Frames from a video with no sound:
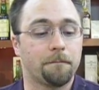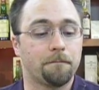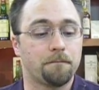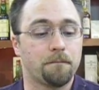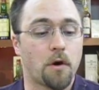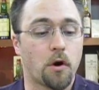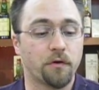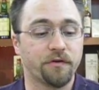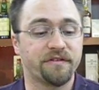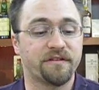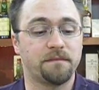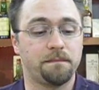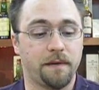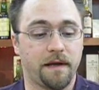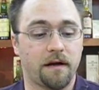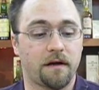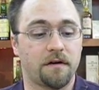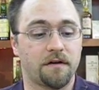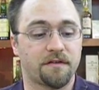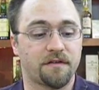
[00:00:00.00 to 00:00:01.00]
Most
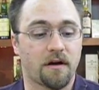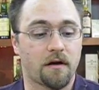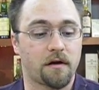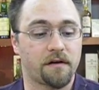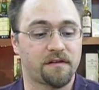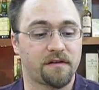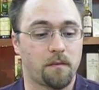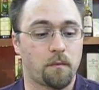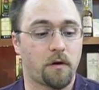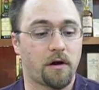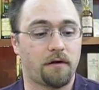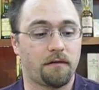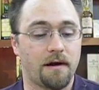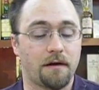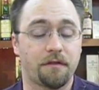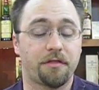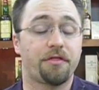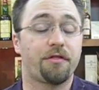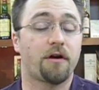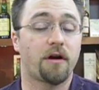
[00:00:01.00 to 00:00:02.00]
beers are somewhere
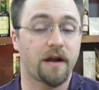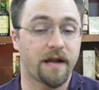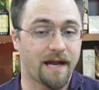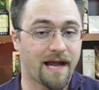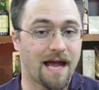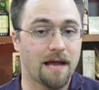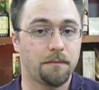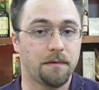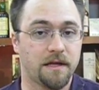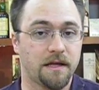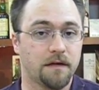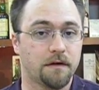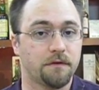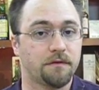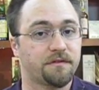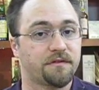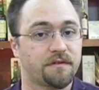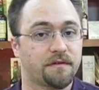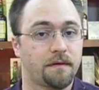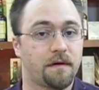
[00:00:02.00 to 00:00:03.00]
around 30
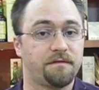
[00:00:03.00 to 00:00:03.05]
IBUs.